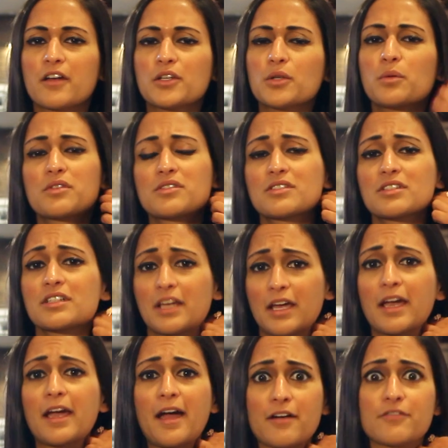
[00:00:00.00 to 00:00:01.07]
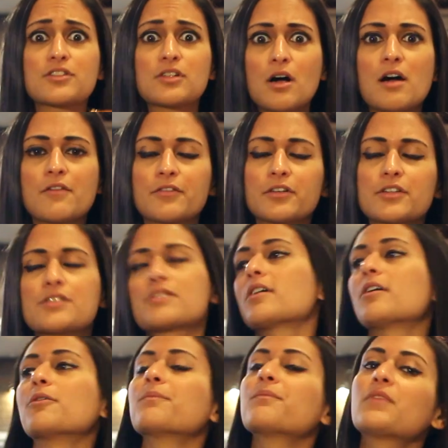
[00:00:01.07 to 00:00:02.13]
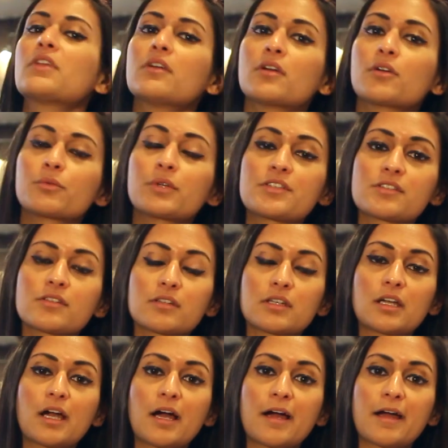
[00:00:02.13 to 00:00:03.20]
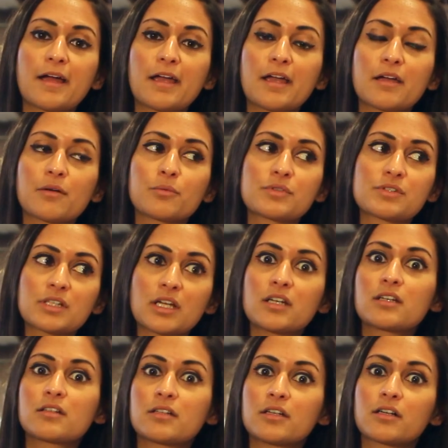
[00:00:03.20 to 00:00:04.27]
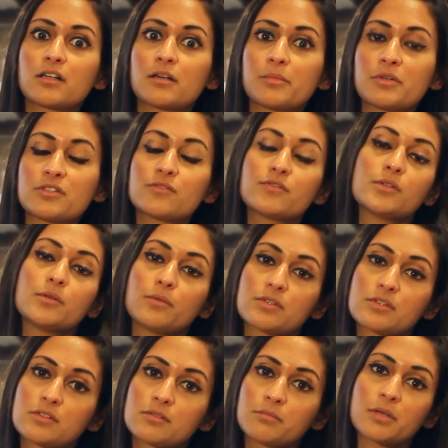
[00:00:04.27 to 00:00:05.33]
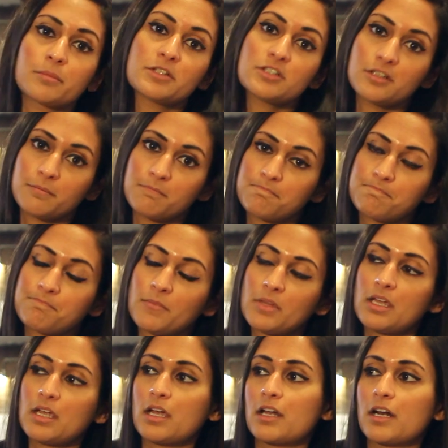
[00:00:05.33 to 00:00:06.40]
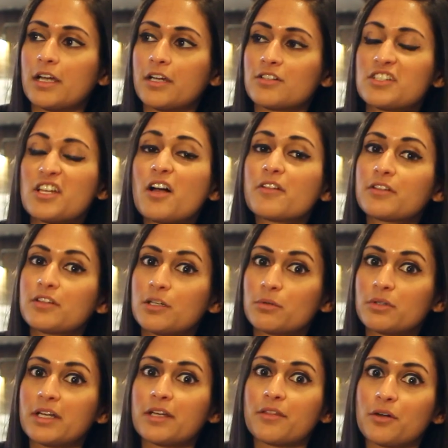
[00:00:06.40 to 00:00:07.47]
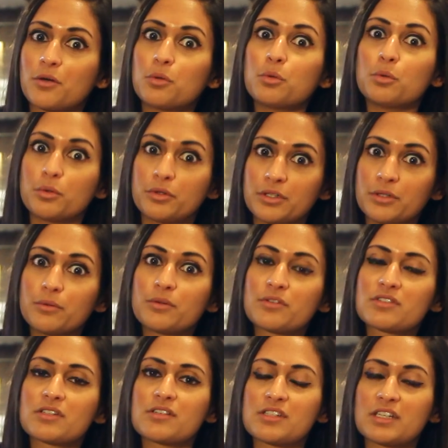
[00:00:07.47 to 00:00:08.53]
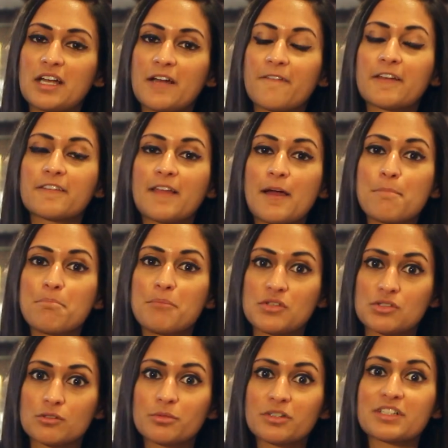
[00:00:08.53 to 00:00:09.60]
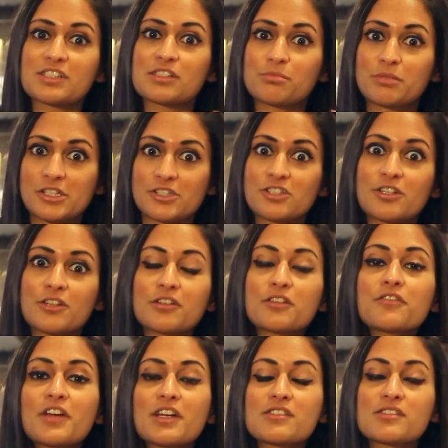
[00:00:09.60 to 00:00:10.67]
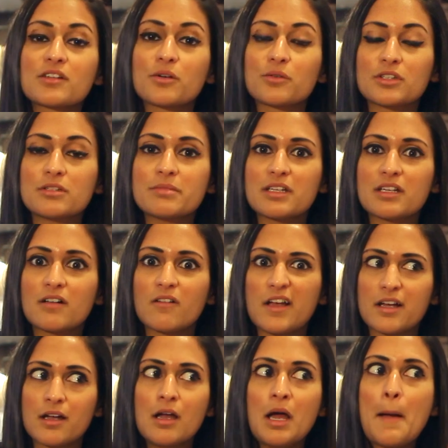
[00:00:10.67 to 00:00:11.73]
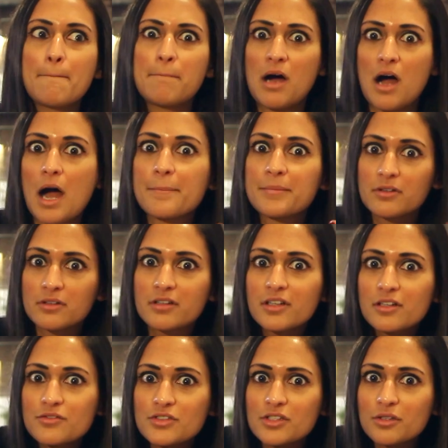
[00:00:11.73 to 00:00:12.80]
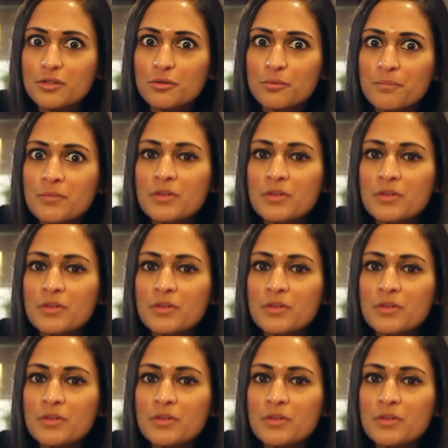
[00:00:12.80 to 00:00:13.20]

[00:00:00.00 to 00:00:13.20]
youths today have to offer. So recently I was standing near a bunch of youths by my gym, and I could tell that they were like the cool youths because they had like that miserable expression on their face that only being like popular gives you.